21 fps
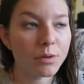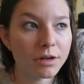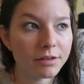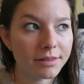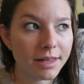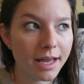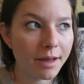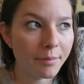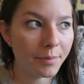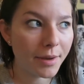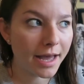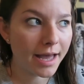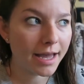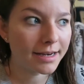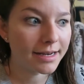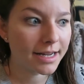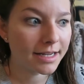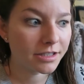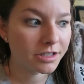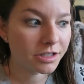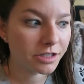weren't that
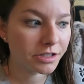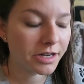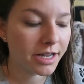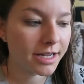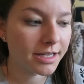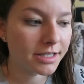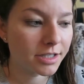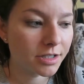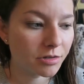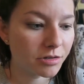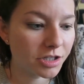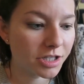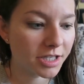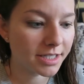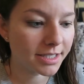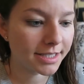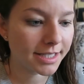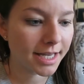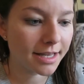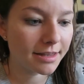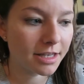bad yesterday, so
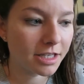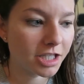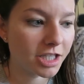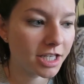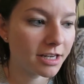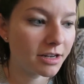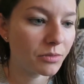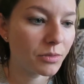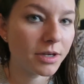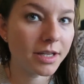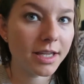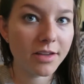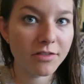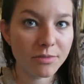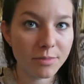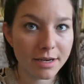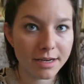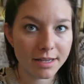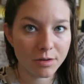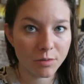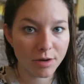she said that she didn't want to give
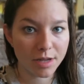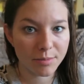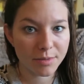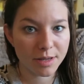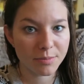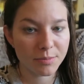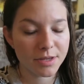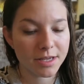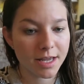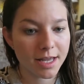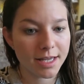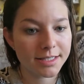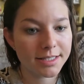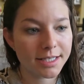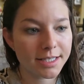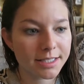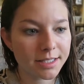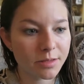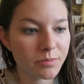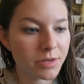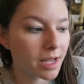them any ointment because
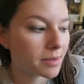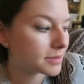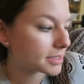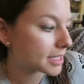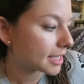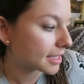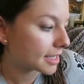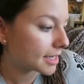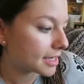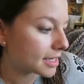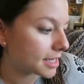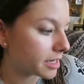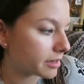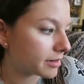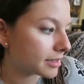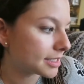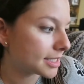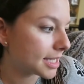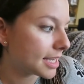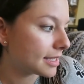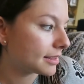like sometimes that can
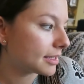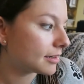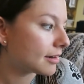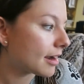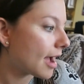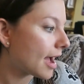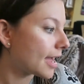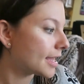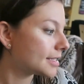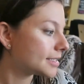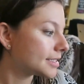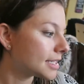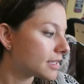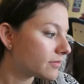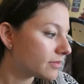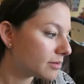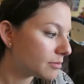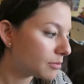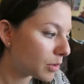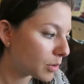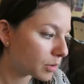irritate their eyes
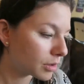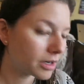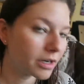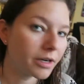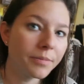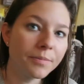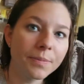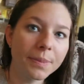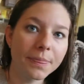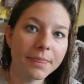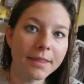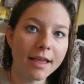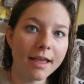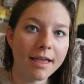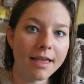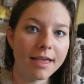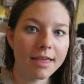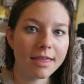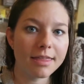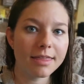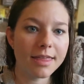even more
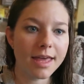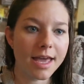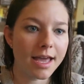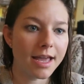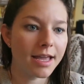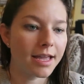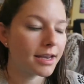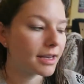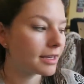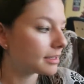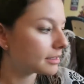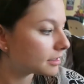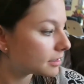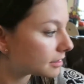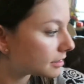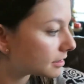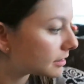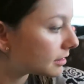than